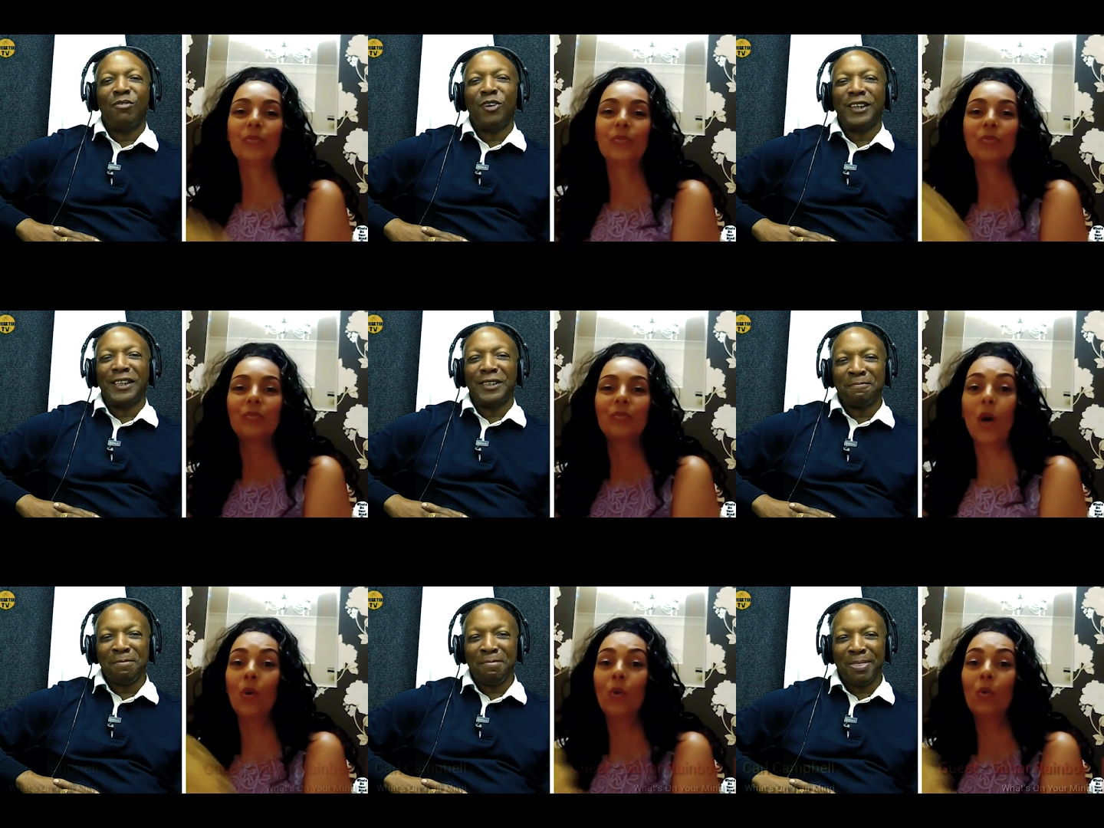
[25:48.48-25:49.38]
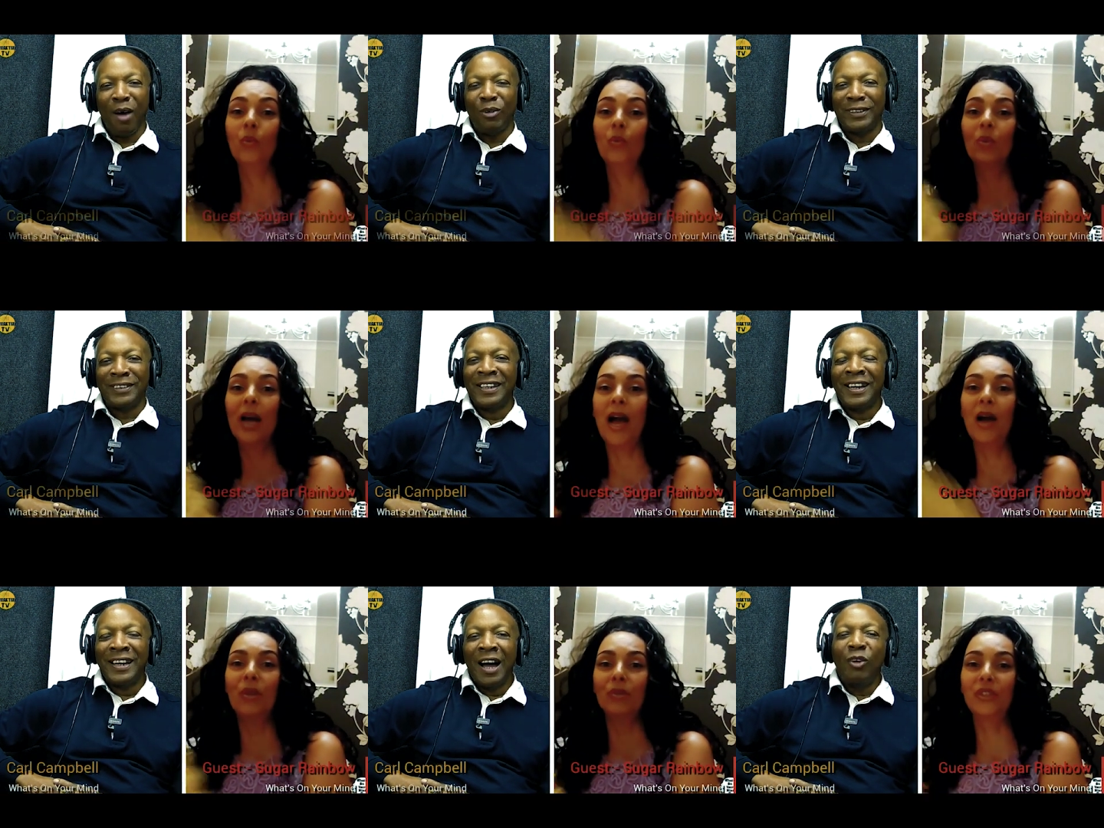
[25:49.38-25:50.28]
Speaker 1: Never again. Oh.
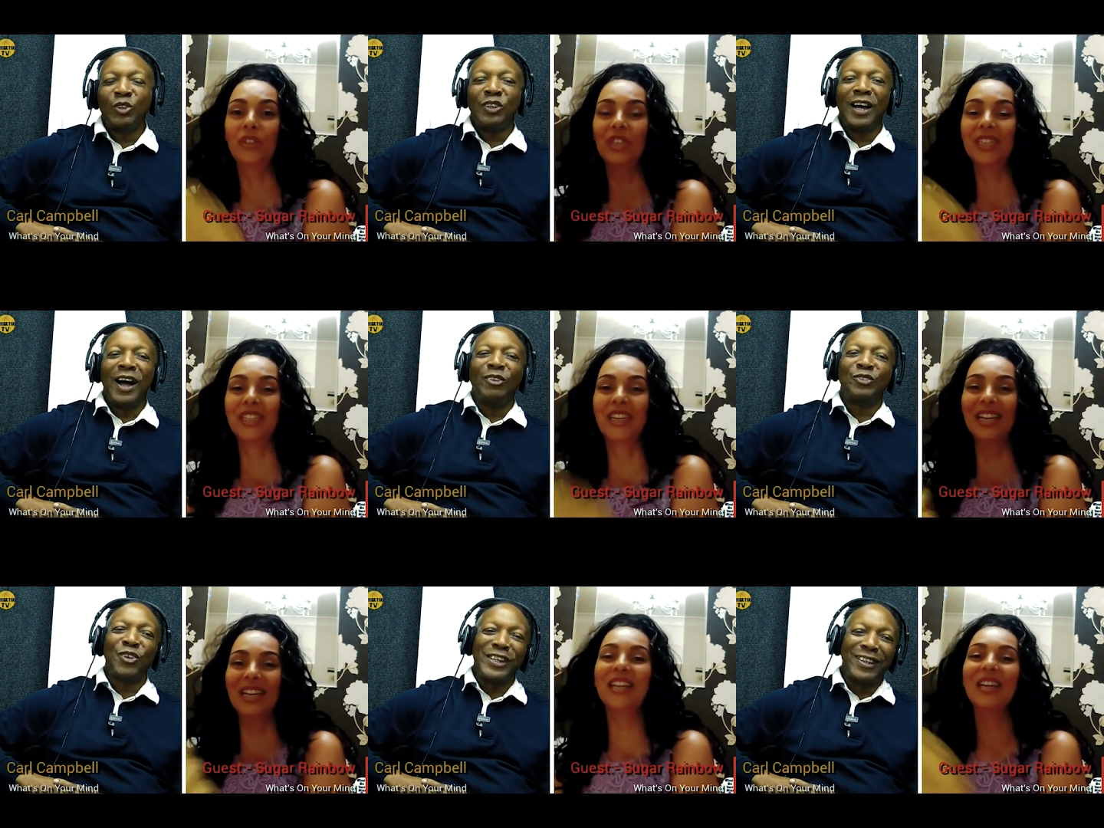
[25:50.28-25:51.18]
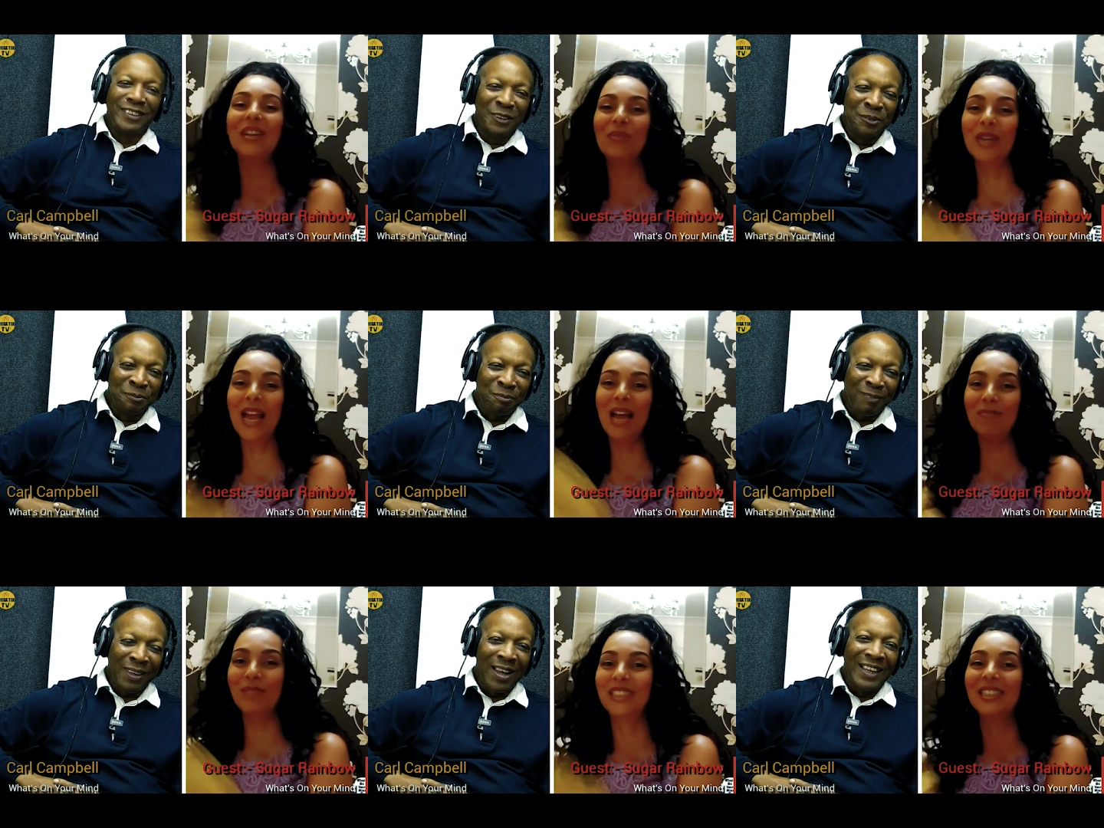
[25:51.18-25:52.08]
ouch. I was, I was very young. what
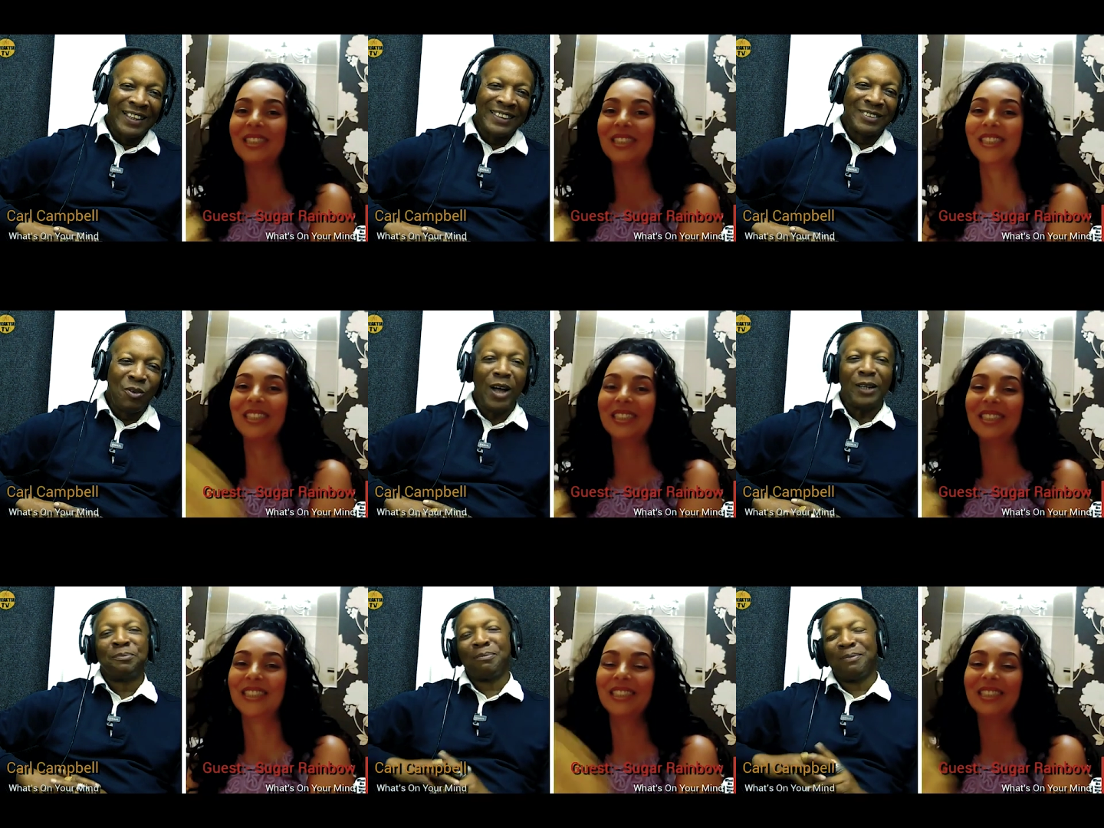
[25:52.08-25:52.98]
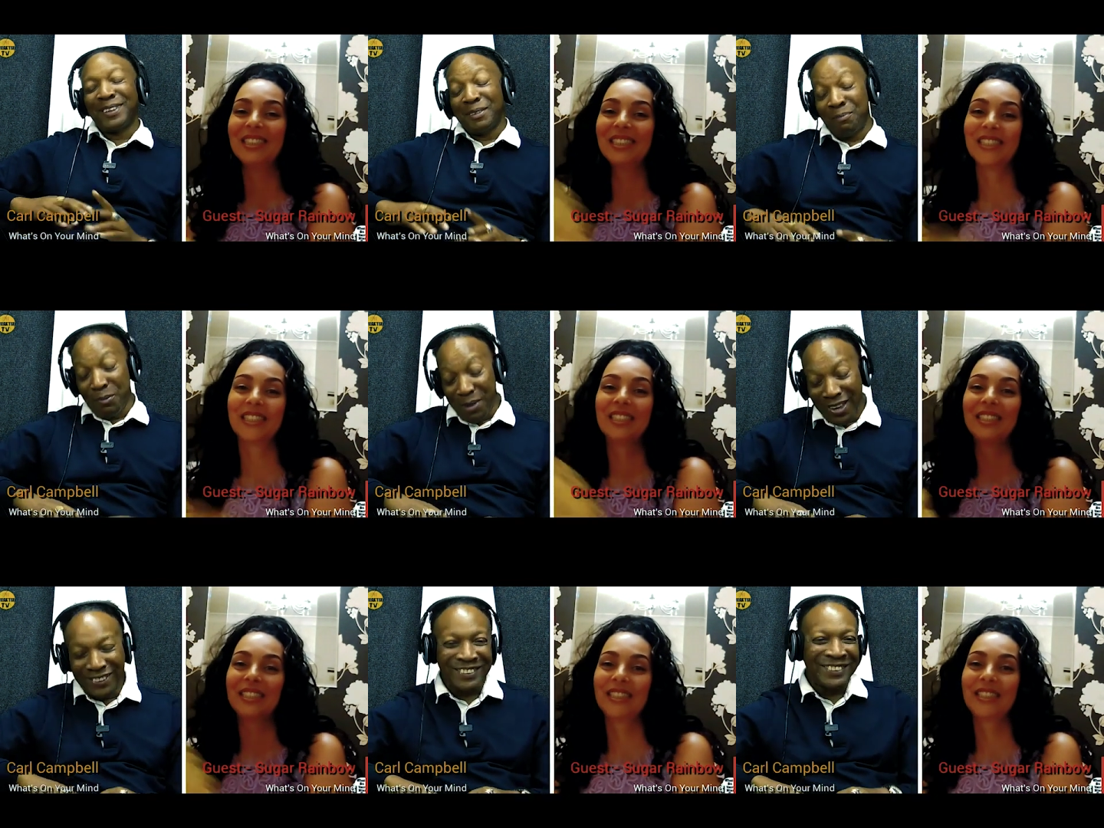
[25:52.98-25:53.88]
happened? Well, to
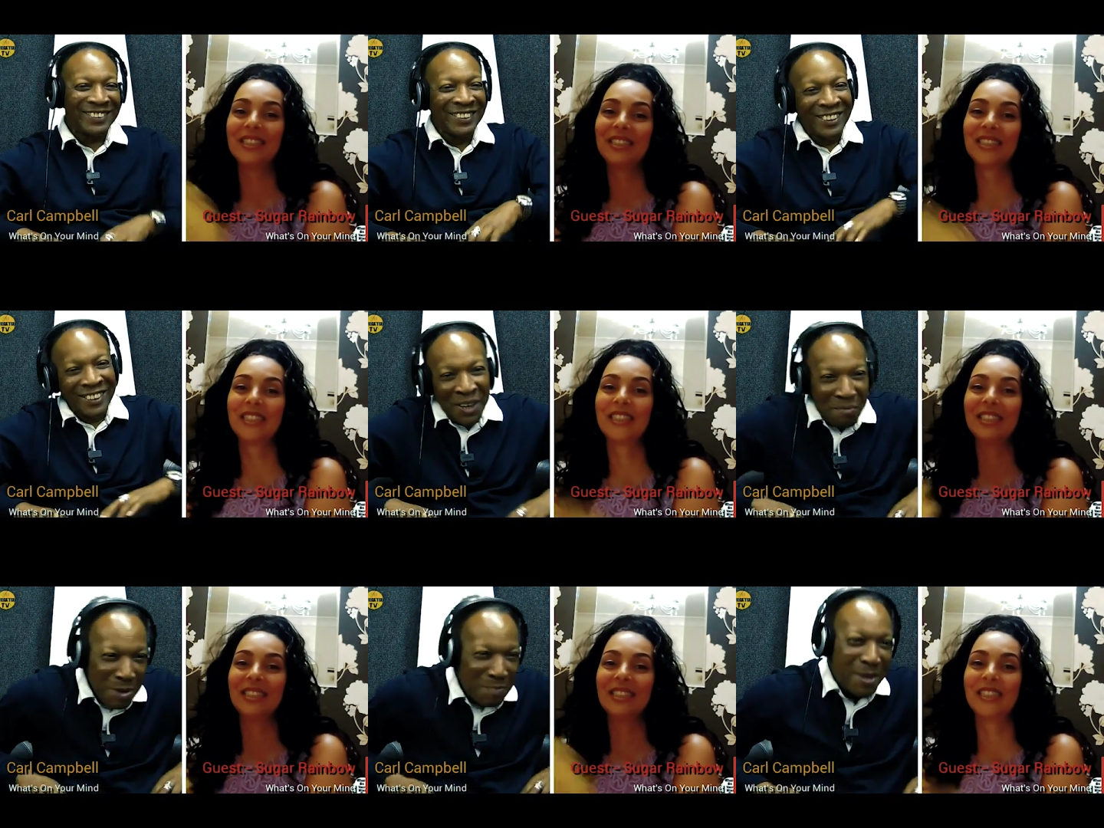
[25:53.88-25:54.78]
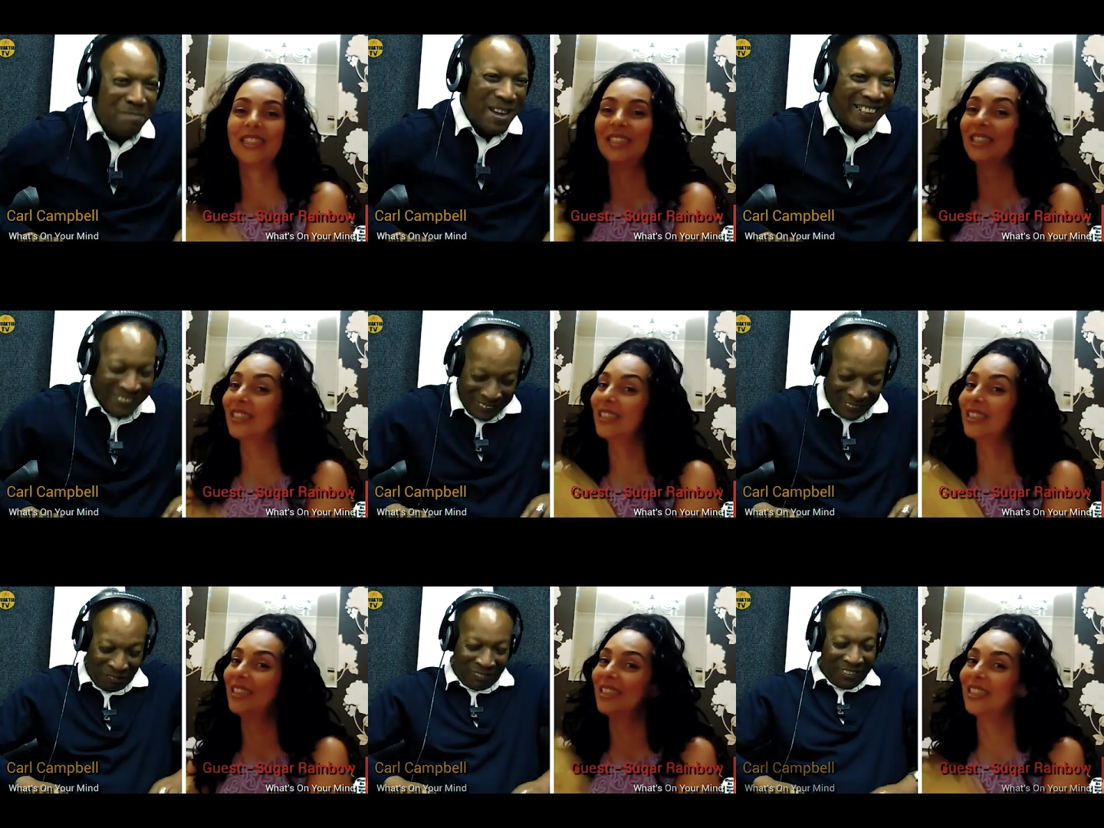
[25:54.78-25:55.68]
be honest, me being me,
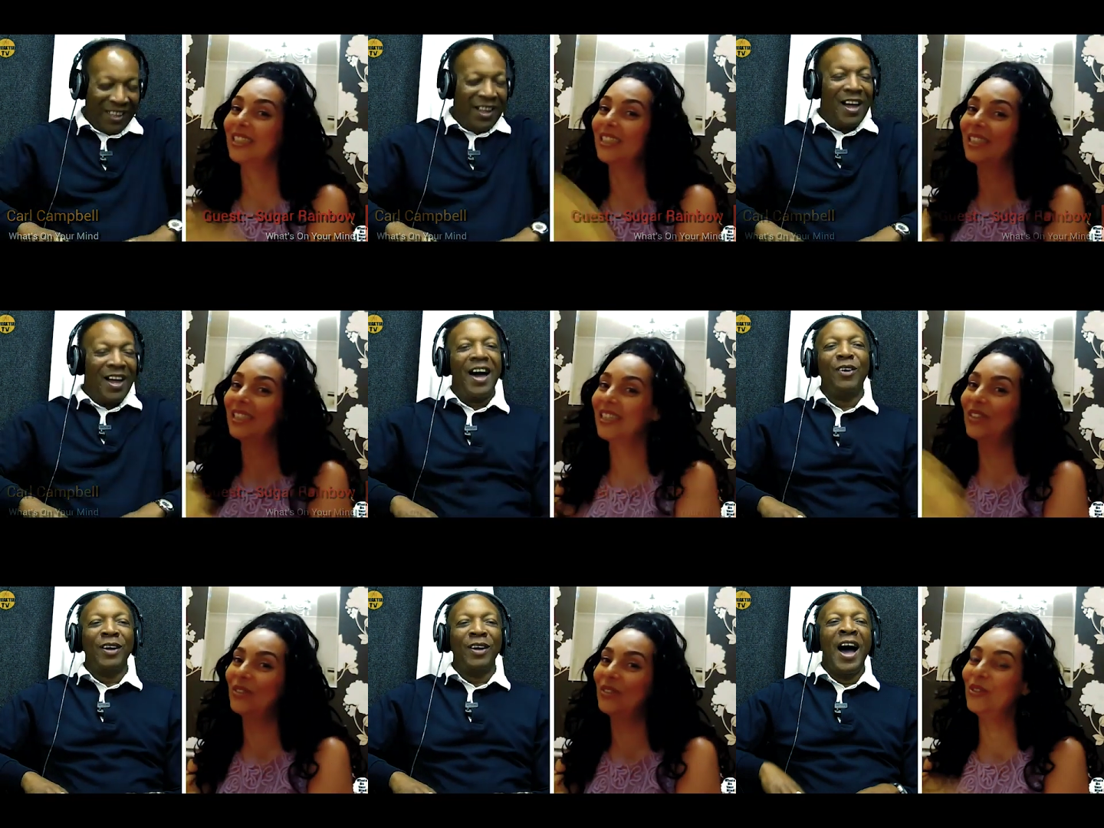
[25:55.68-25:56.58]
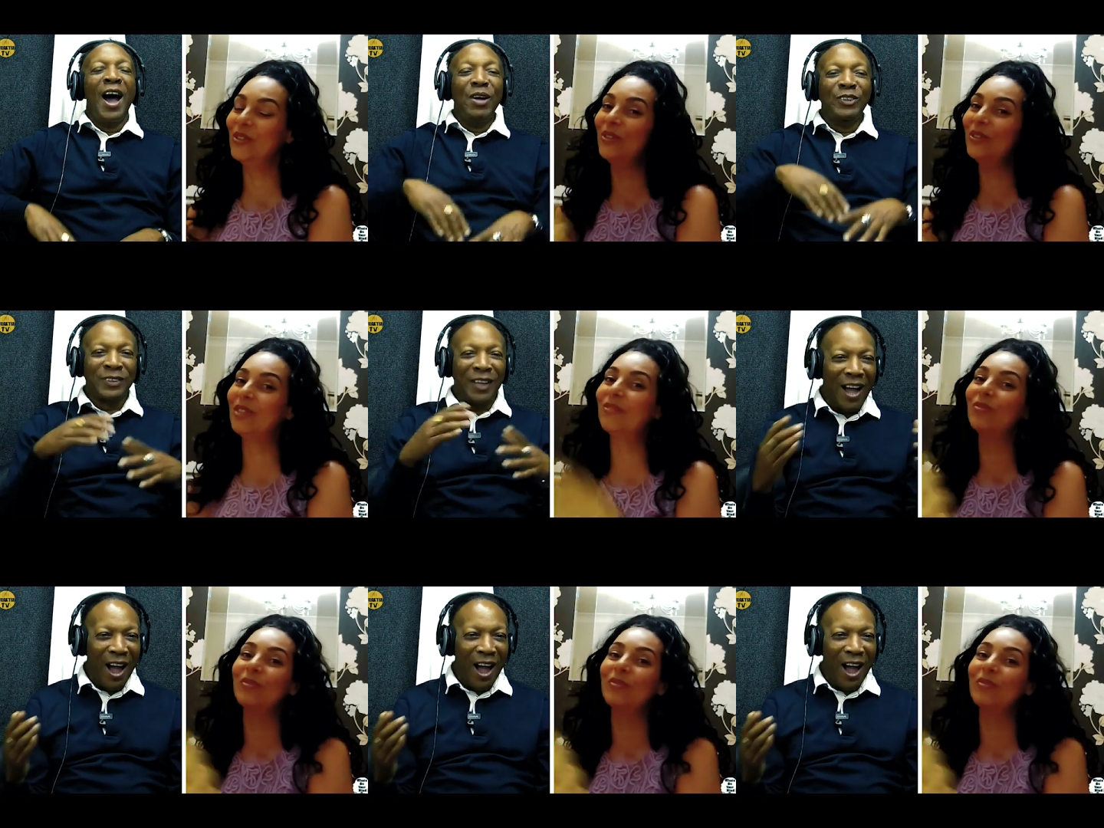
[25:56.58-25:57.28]
I, oh. I went.